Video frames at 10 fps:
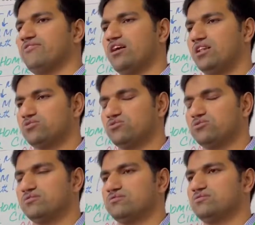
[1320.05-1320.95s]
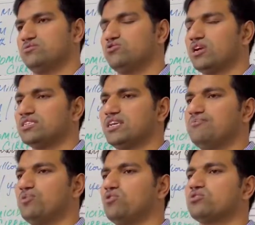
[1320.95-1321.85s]
also. You can say
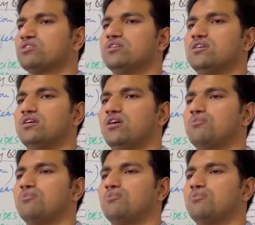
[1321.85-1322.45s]
both or